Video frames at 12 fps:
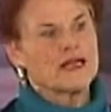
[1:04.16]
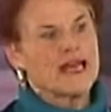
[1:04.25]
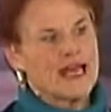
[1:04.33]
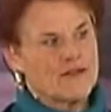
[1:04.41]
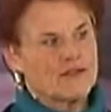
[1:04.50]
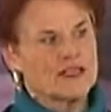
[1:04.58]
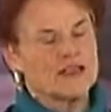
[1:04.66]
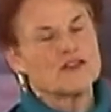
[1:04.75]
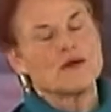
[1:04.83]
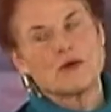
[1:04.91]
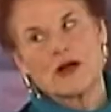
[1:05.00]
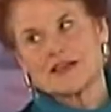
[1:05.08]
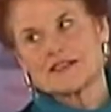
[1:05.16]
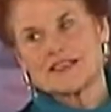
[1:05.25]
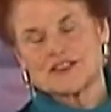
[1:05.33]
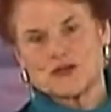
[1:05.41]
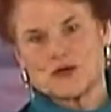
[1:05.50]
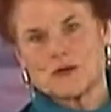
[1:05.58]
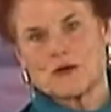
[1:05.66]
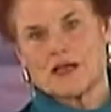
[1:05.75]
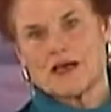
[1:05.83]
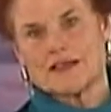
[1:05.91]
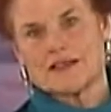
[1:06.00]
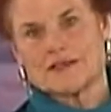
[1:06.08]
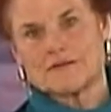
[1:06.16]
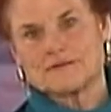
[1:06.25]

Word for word: having the process normalized.